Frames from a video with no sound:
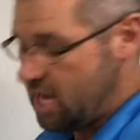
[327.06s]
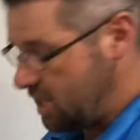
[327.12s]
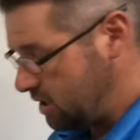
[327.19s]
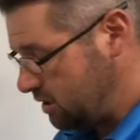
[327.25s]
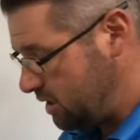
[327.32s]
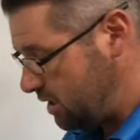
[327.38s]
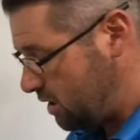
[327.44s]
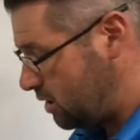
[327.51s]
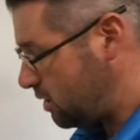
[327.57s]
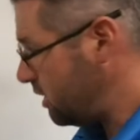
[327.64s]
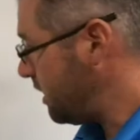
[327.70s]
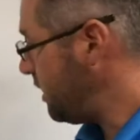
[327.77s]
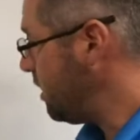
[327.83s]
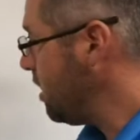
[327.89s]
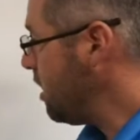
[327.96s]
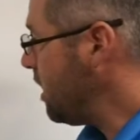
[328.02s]

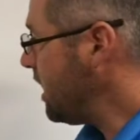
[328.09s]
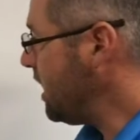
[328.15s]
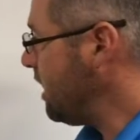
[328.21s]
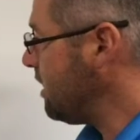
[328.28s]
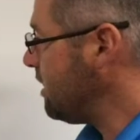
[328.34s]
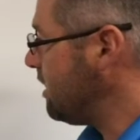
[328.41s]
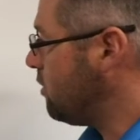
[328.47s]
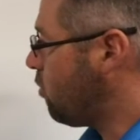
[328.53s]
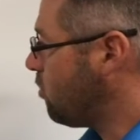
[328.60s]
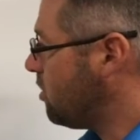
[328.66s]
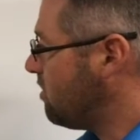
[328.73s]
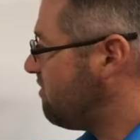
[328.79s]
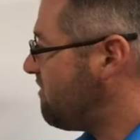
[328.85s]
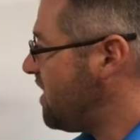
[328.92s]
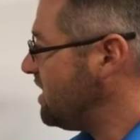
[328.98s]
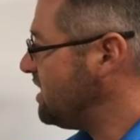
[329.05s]
analytically, in order to
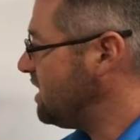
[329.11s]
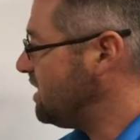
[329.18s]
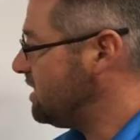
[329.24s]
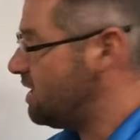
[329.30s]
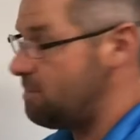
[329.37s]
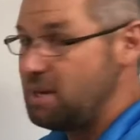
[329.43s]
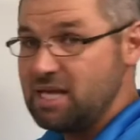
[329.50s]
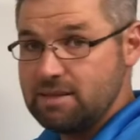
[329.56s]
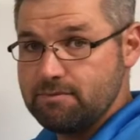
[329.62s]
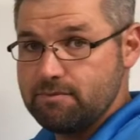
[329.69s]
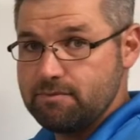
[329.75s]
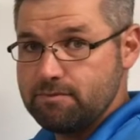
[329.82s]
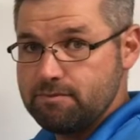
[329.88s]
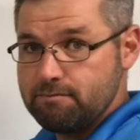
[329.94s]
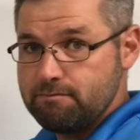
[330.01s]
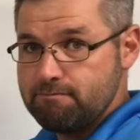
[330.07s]
find a limit,
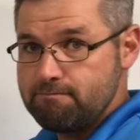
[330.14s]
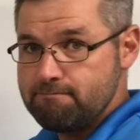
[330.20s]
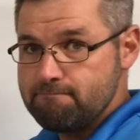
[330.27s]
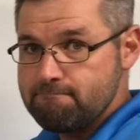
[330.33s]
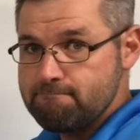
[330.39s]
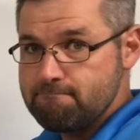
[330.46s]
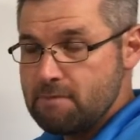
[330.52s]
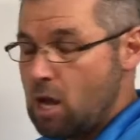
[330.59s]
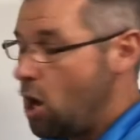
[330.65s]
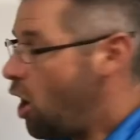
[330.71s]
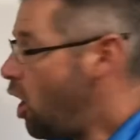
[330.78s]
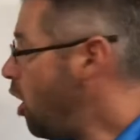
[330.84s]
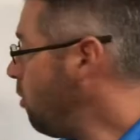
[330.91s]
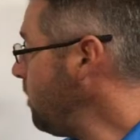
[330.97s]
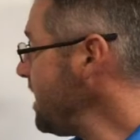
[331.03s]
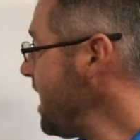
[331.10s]

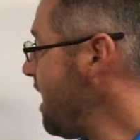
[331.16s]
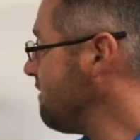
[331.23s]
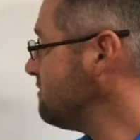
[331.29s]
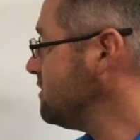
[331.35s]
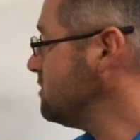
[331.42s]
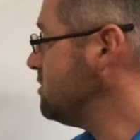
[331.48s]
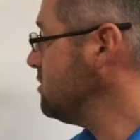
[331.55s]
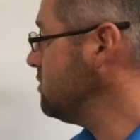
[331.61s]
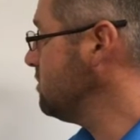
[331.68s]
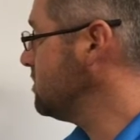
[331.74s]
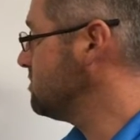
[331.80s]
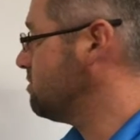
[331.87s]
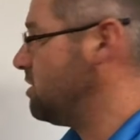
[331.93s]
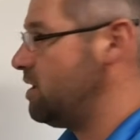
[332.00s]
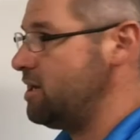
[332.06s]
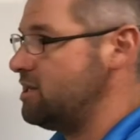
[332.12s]
all we have to do is
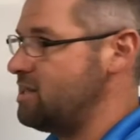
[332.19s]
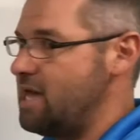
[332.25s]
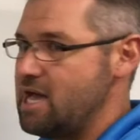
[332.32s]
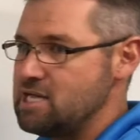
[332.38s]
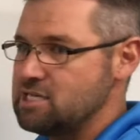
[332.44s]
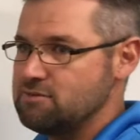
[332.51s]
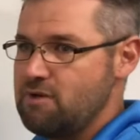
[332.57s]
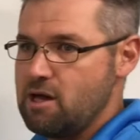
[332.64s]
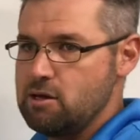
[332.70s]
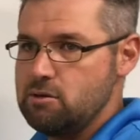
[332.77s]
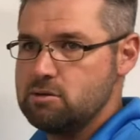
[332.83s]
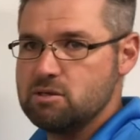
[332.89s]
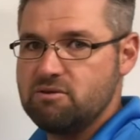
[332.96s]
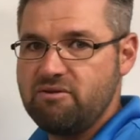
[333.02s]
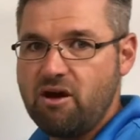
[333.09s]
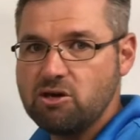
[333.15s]
plug in the x value to
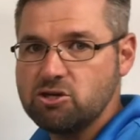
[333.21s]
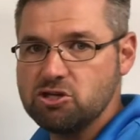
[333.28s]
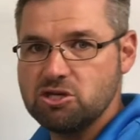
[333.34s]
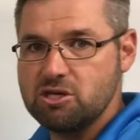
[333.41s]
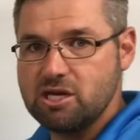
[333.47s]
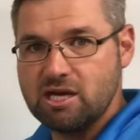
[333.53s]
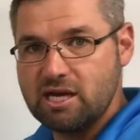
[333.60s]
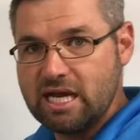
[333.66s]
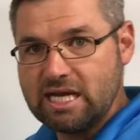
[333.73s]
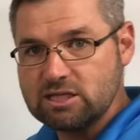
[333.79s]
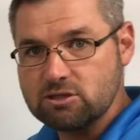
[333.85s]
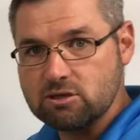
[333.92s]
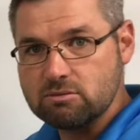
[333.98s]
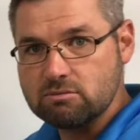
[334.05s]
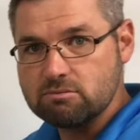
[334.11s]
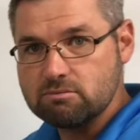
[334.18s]
the function and get an
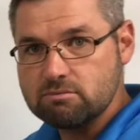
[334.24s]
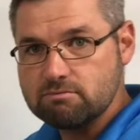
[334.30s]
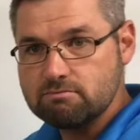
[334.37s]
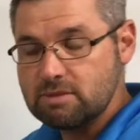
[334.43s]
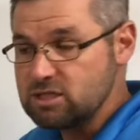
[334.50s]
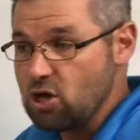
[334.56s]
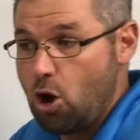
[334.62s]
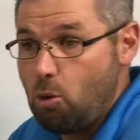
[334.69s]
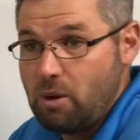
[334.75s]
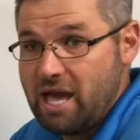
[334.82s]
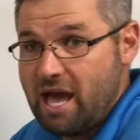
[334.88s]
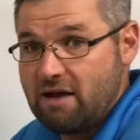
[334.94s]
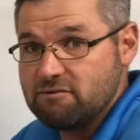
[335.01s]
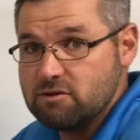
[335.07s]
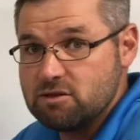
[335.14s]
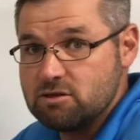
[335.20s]
answer. That's all we
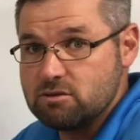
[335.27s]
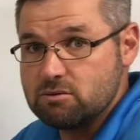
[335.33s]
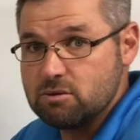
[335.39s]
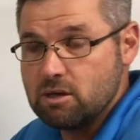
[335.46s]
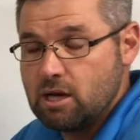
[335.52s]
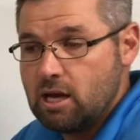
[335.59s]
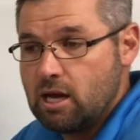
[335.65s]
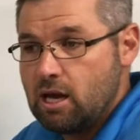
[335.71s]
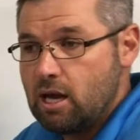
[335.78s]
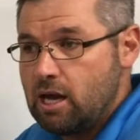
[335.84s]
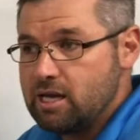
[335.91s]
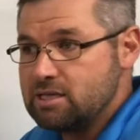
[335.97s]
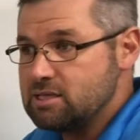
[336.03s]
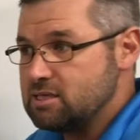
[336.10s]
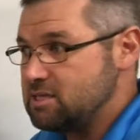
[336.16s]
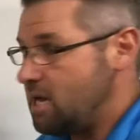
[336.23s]
have to do.
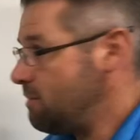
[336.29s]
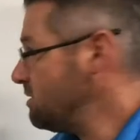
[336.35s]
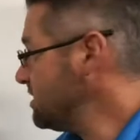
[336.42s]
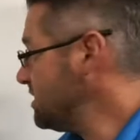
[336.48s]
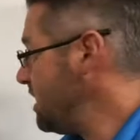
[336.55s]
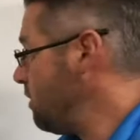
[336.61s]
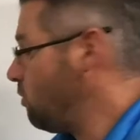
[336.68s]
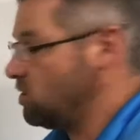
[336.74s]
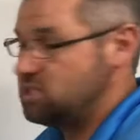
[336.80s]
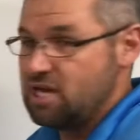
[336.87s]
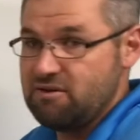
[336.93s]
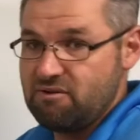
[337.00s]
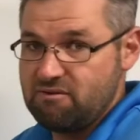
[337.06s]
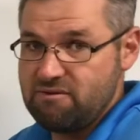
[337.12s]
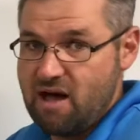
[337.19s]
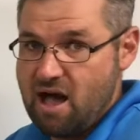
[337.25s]
It's the same as saying, what's f
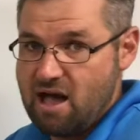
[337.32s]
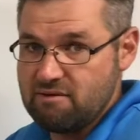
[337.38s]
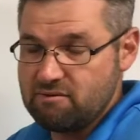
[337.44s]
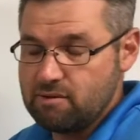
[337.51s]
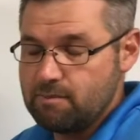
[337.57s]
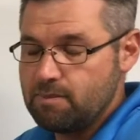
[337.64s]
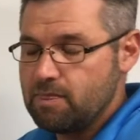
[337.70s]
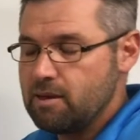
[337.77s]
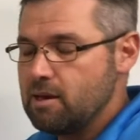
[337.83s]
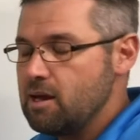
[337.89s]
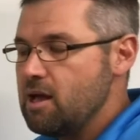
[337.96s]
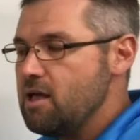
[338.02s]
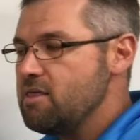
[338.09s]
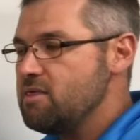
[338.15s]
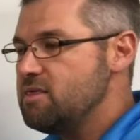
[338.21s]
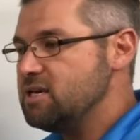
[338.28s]
of 5?
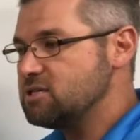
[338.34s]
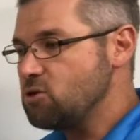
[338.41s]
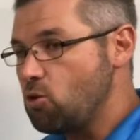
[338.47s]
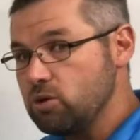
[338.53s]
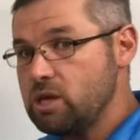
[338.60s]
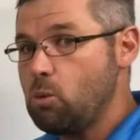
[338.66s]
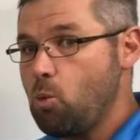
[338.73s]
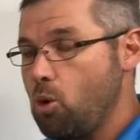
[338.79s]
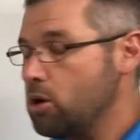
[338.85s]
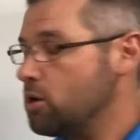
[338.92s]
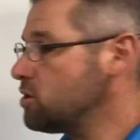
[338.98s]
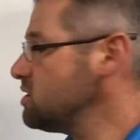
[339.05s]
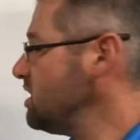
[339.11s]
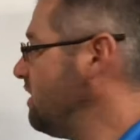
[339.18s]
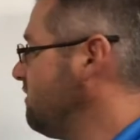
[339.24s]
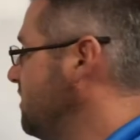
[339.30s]
This only
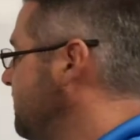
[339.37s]
works if